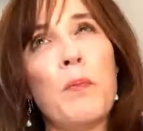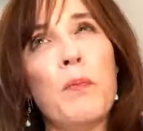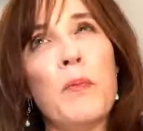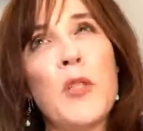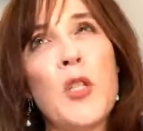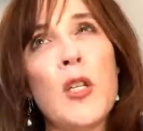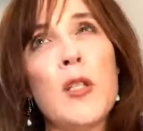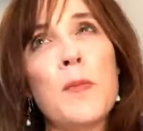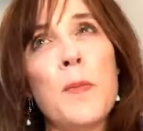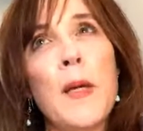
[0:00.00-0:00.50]

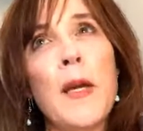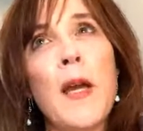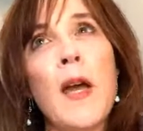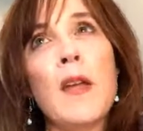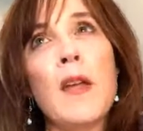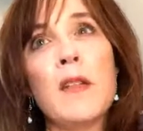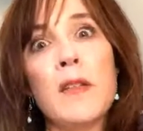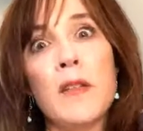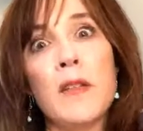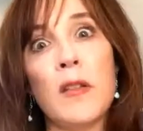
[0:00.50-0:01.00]
just
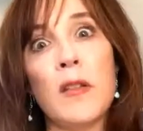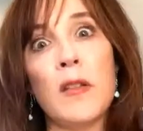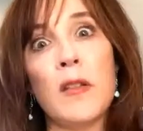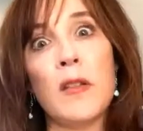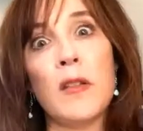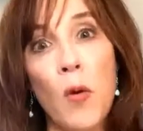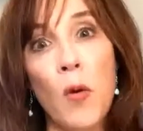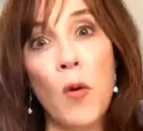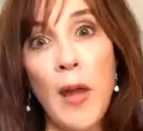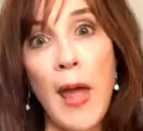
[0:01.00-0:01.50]
because you
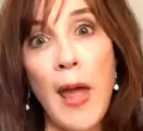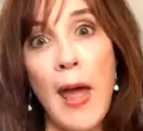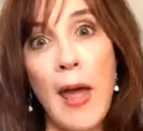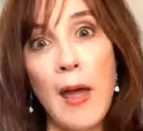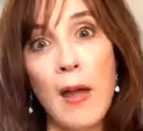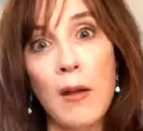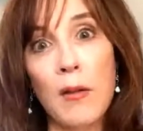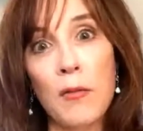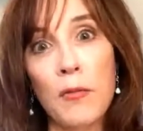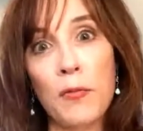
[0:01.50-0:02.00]
don't
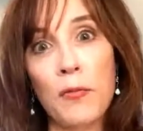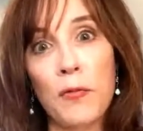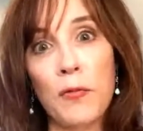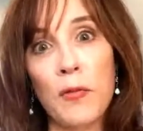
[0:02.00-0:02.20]
have